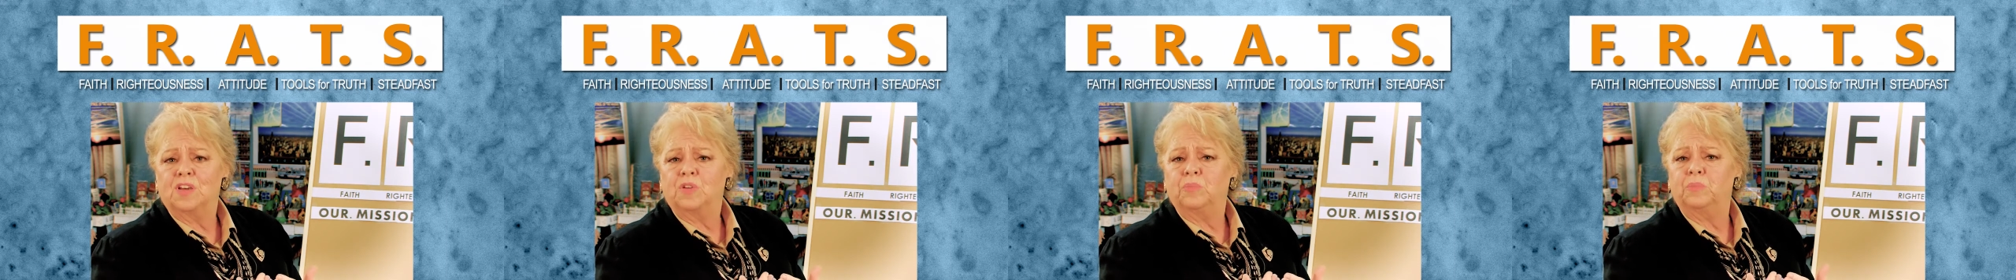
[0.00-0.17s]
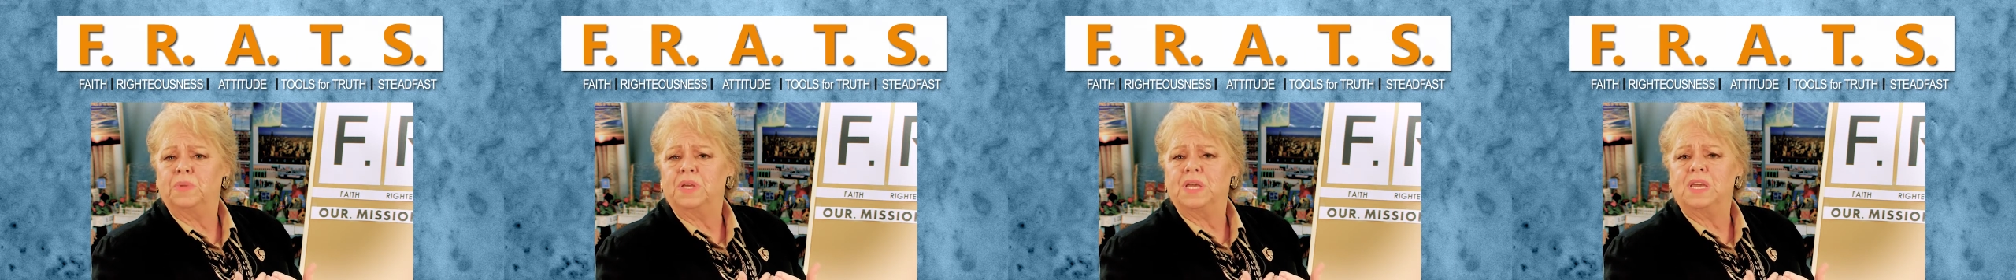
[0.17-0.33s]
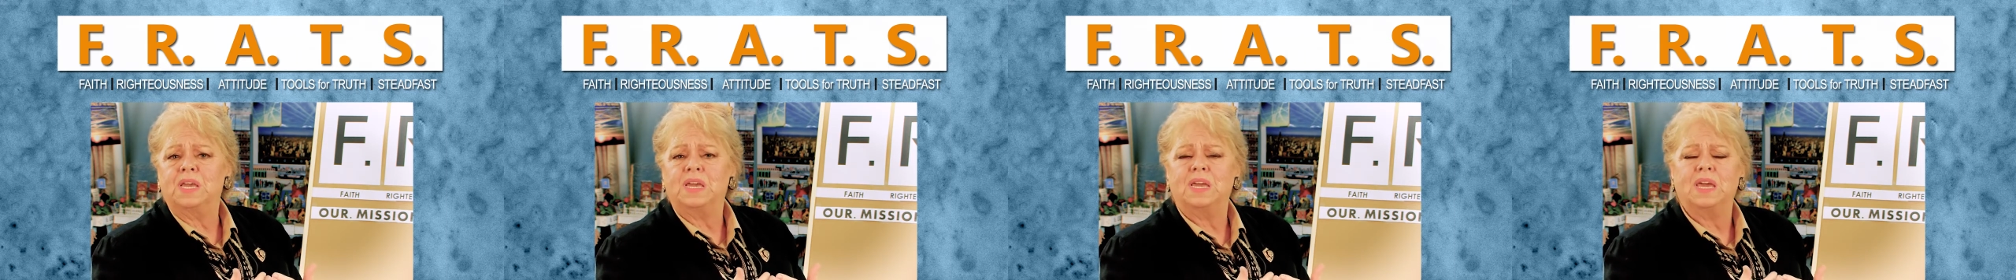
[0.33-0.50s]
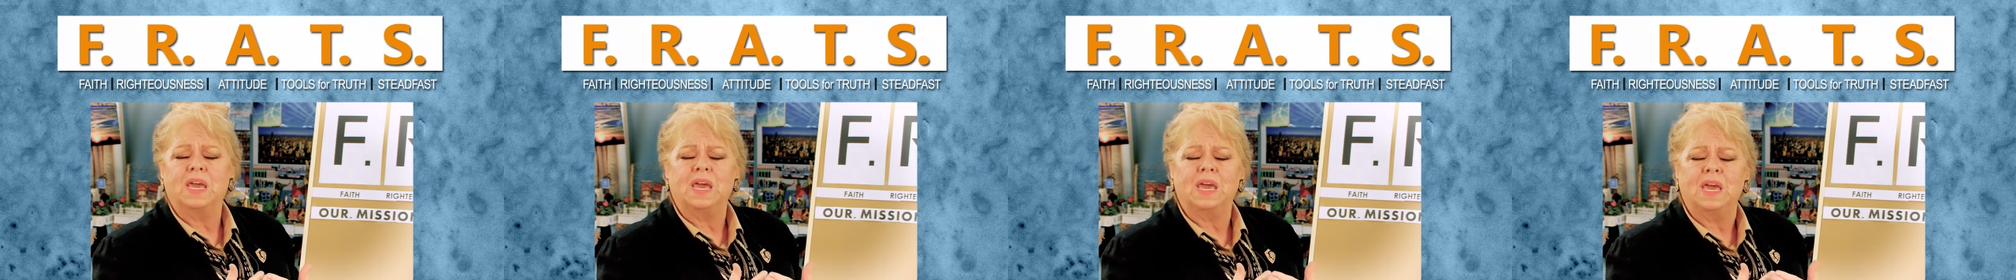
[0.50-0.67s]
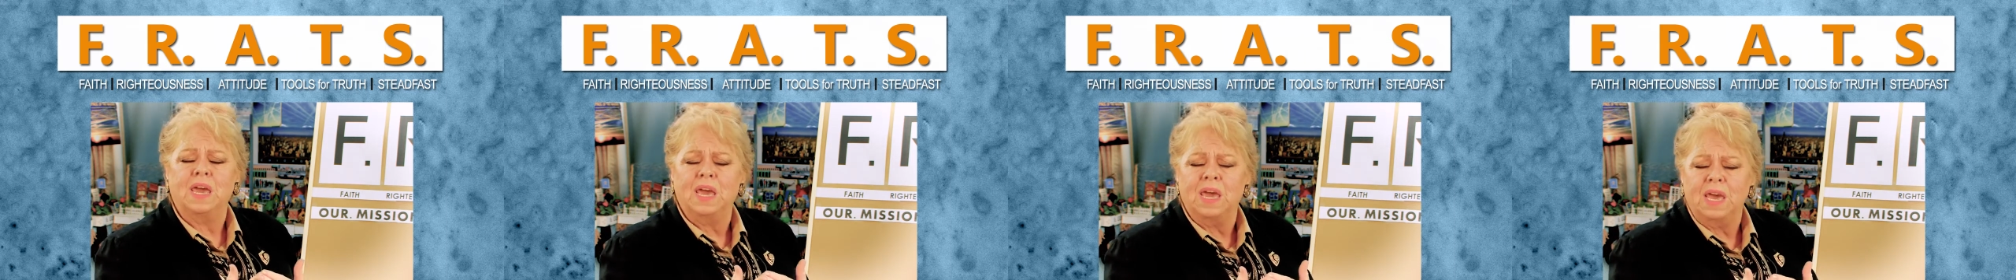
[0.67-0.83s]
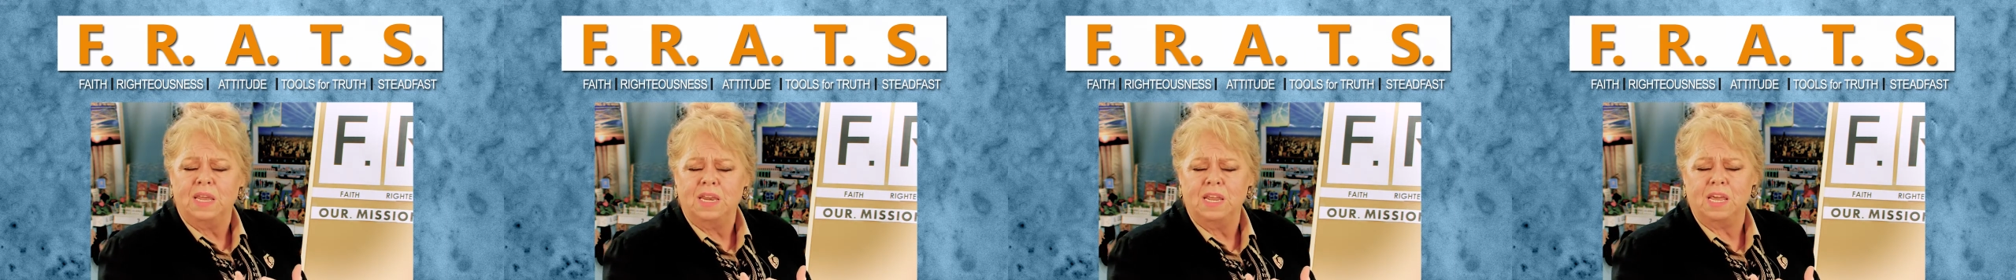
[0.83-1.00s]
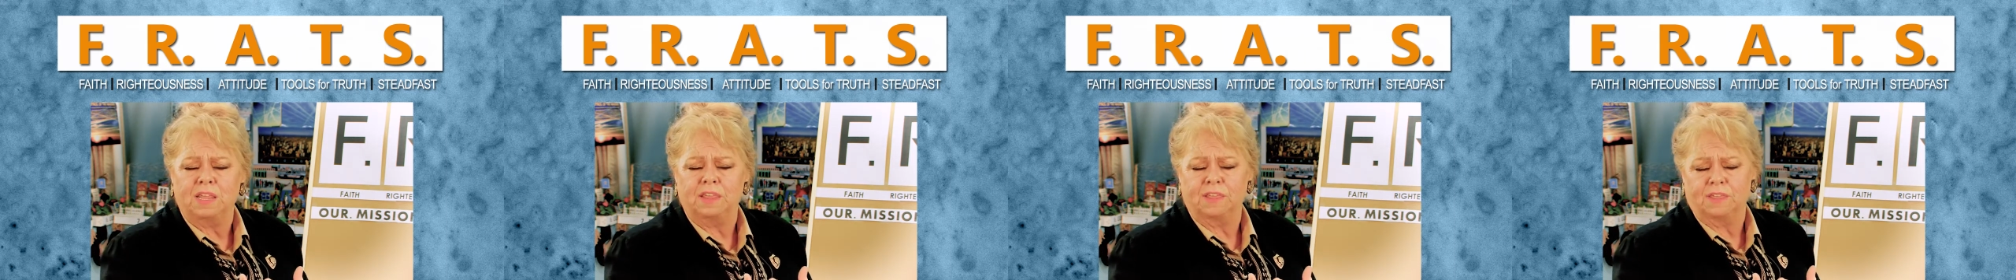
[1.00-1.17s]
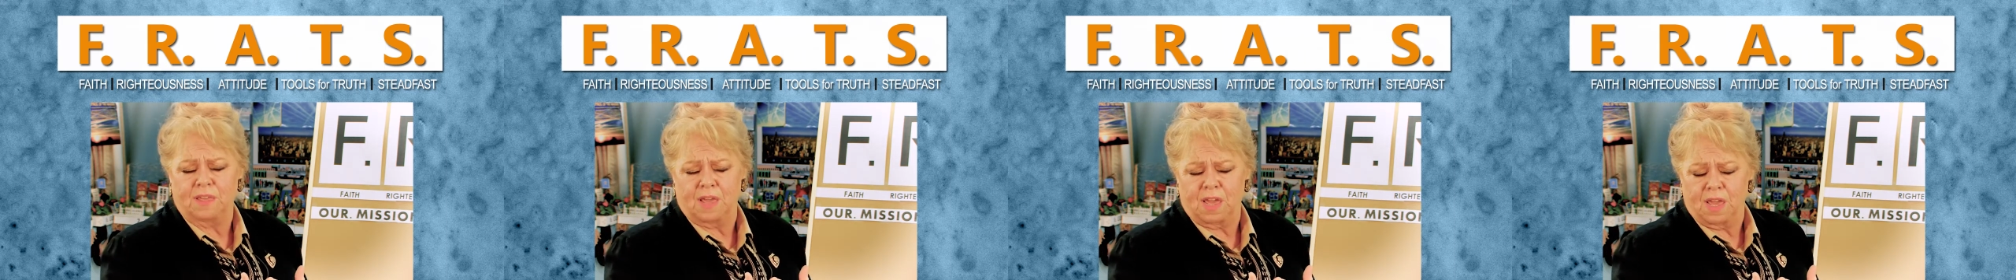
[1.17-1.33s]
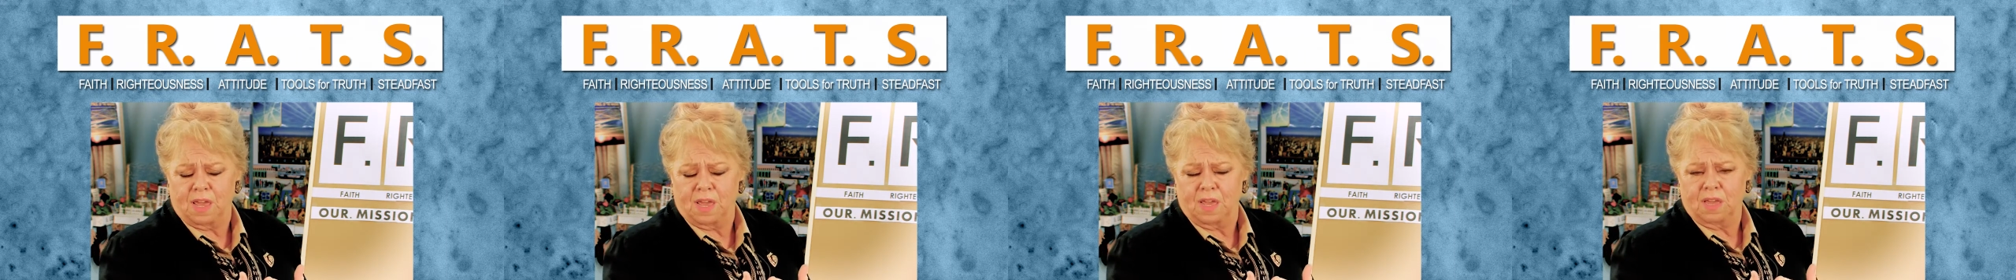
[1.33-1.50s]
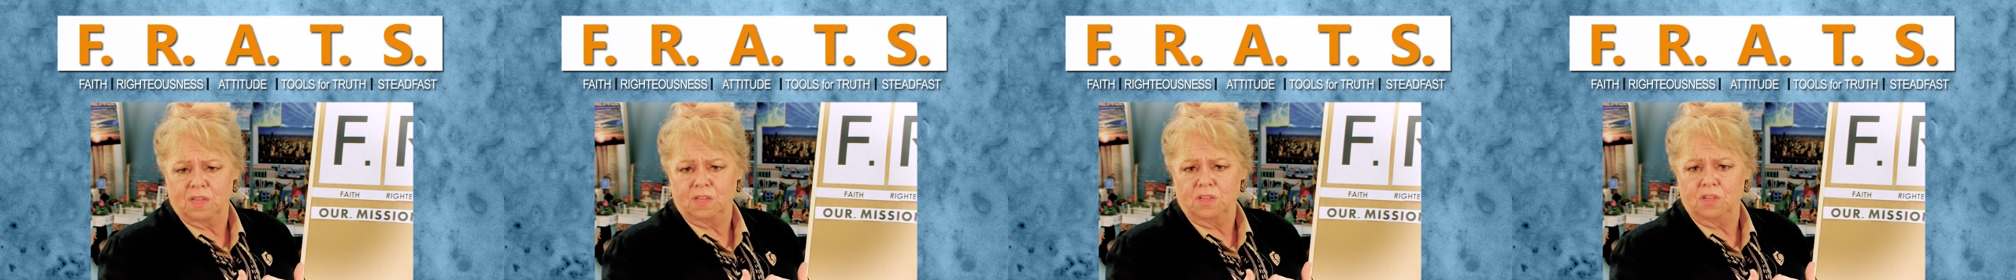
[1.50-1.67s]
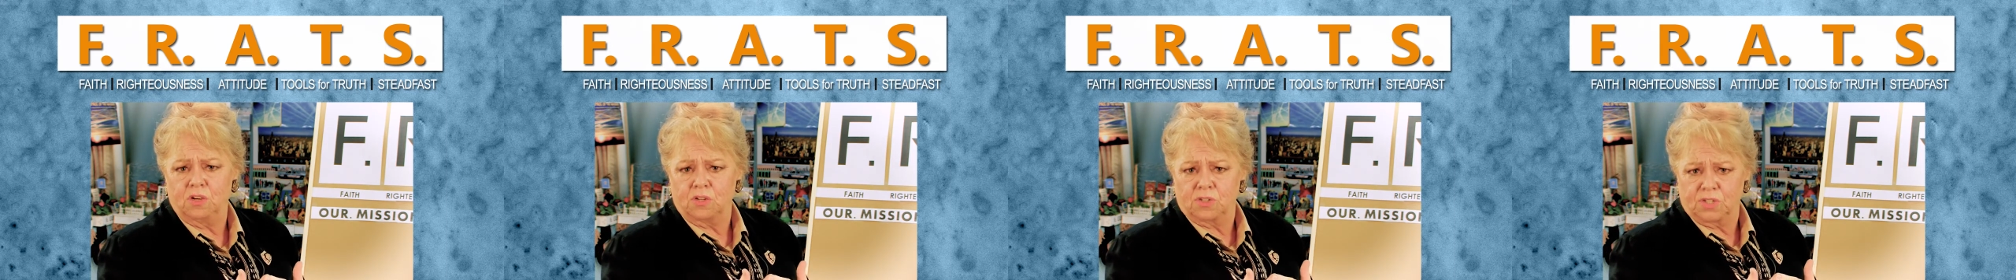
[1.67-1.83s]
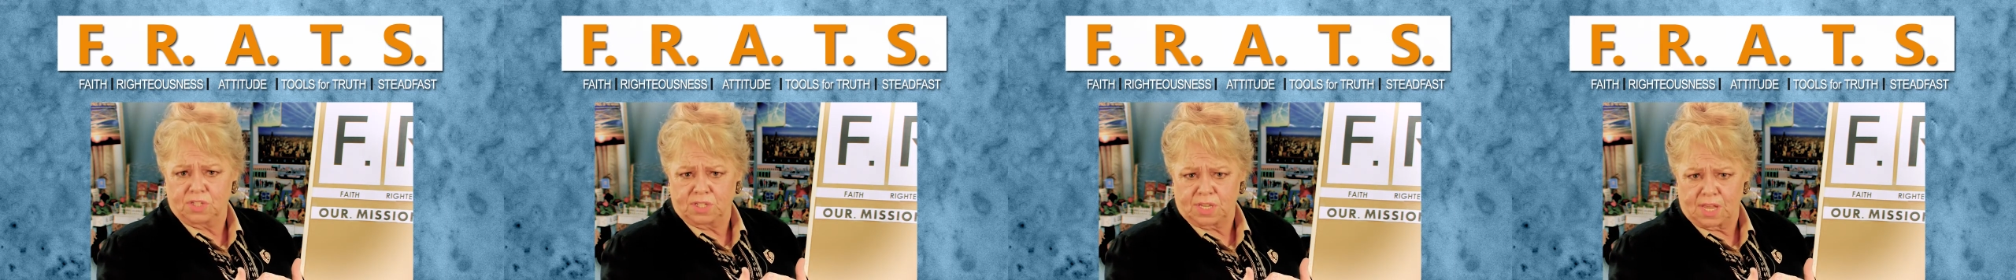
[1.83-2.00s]
being anything
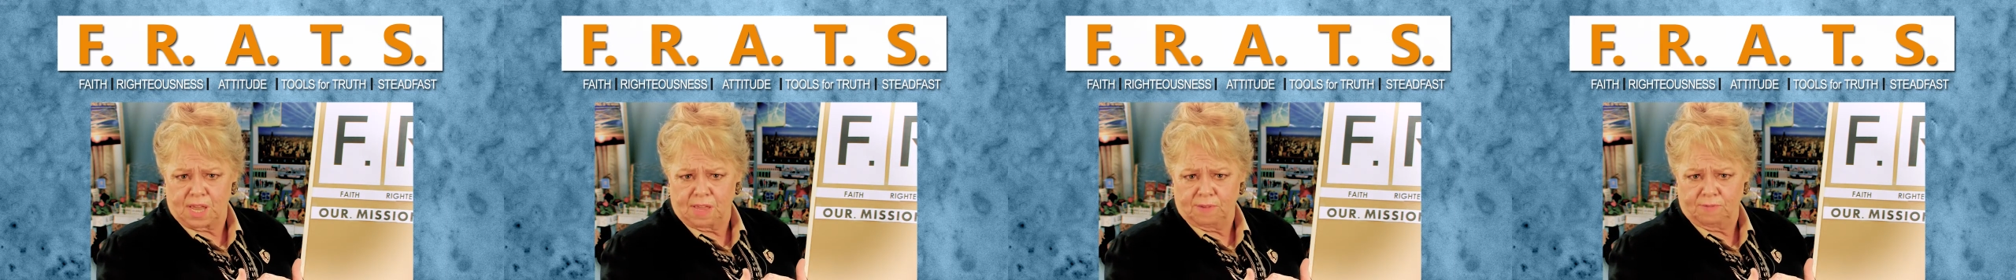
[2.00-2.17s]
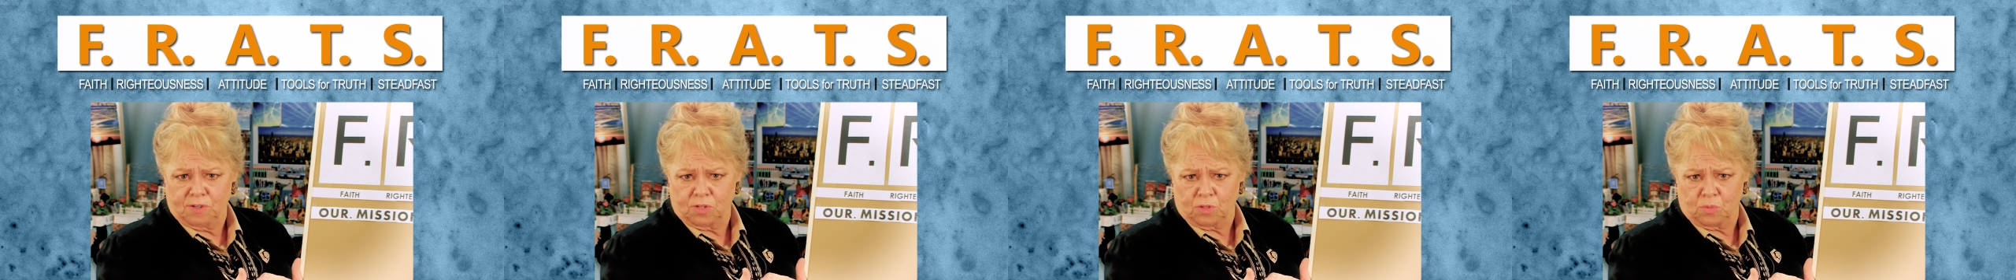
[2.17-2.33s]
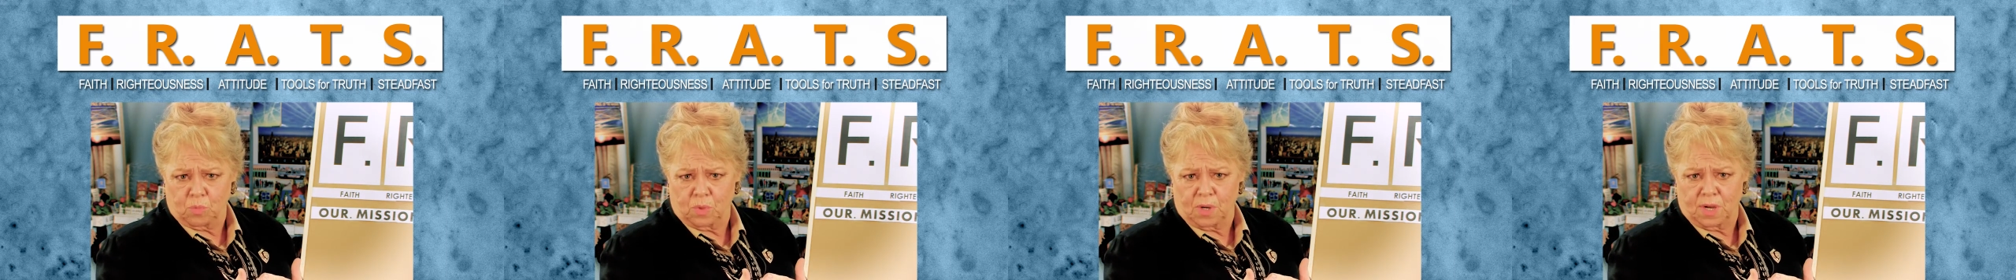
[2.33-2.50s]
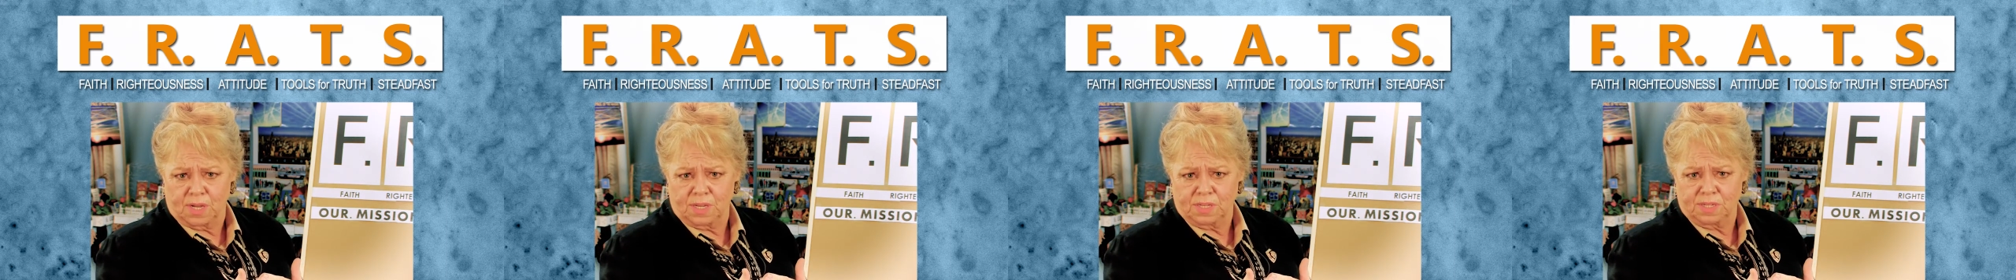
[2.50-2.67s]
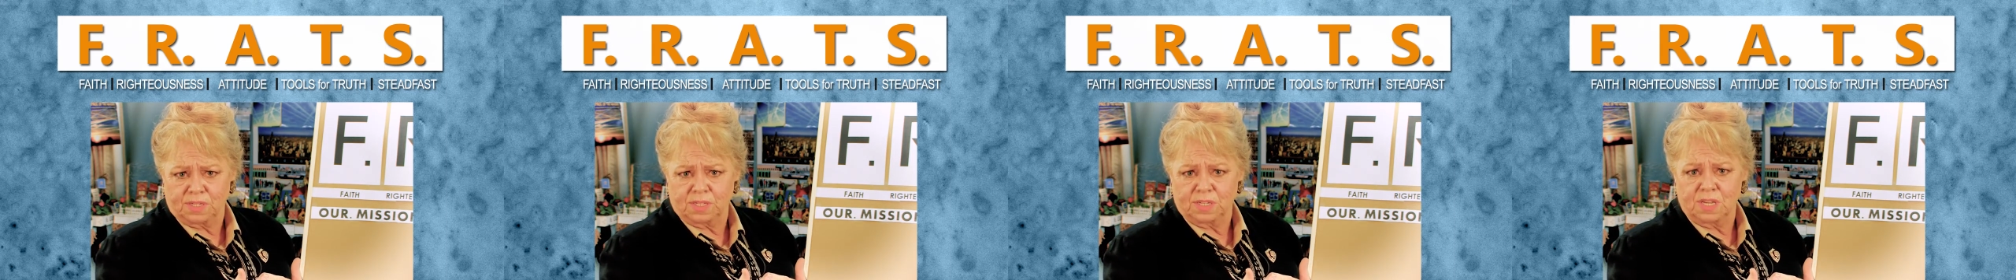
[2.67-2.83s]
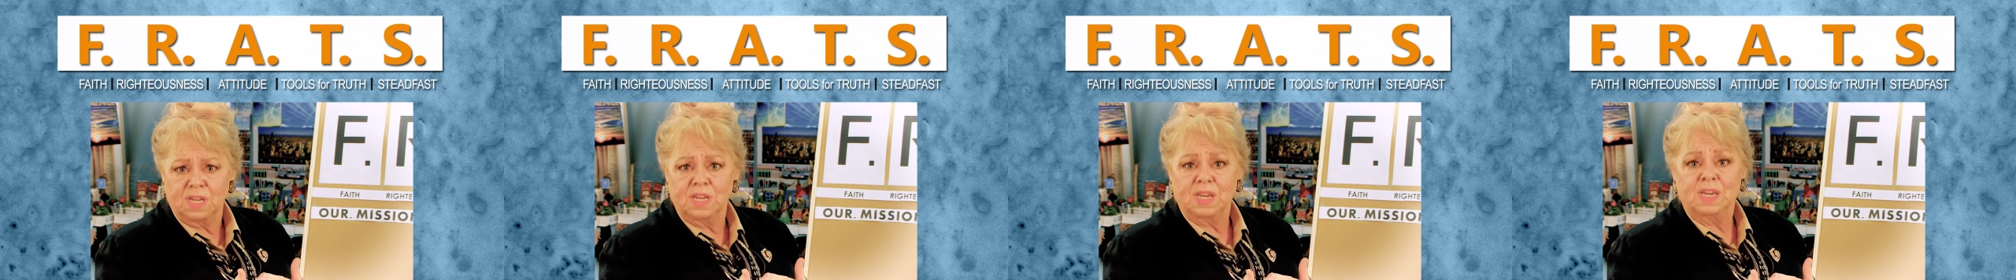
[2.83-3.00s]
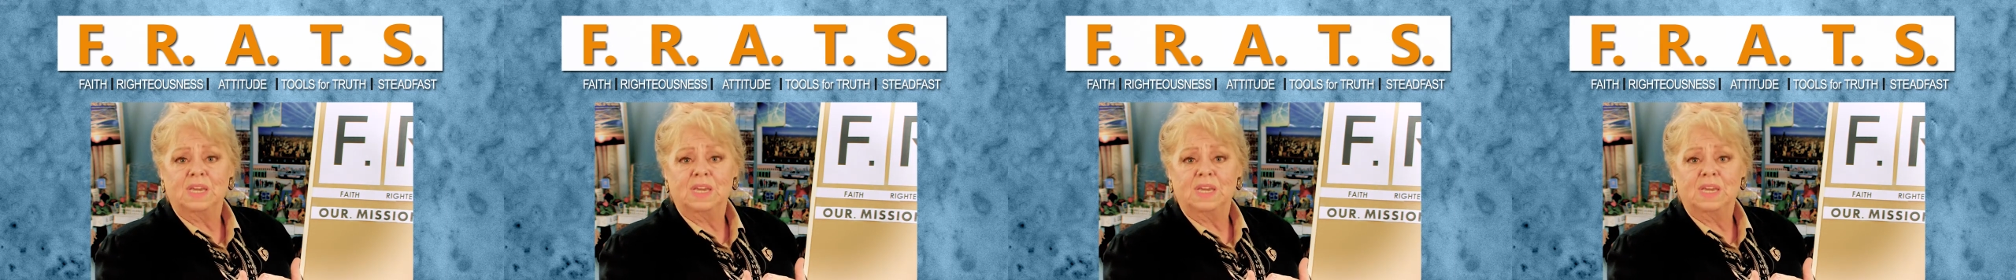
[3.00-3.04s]
your Savior was.